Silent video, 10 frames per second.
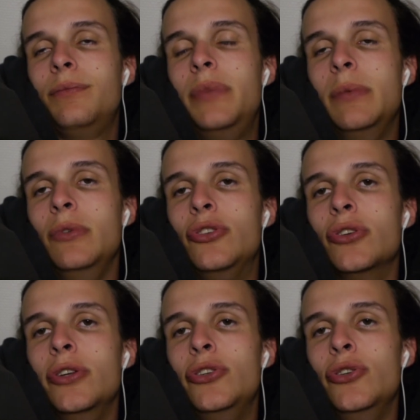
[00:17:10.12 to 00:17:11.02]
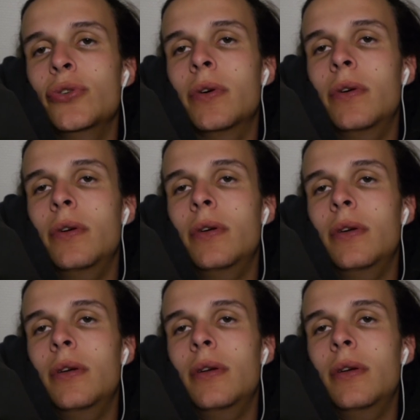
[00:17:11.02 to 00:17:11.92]
People judge you
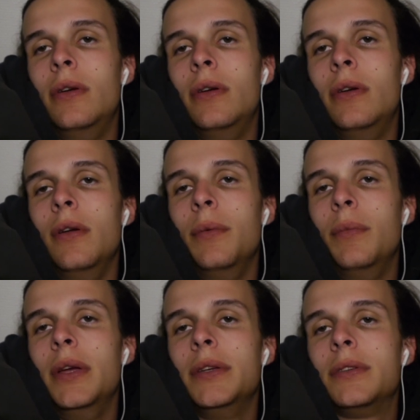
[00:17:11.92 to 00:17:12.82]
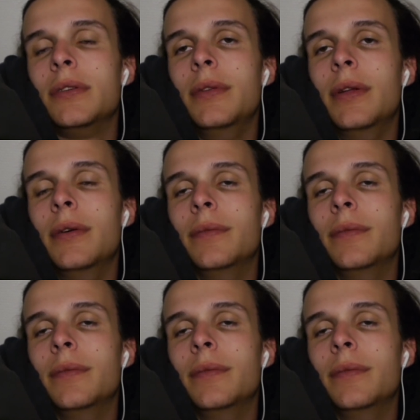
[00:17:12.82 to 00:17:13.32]
based on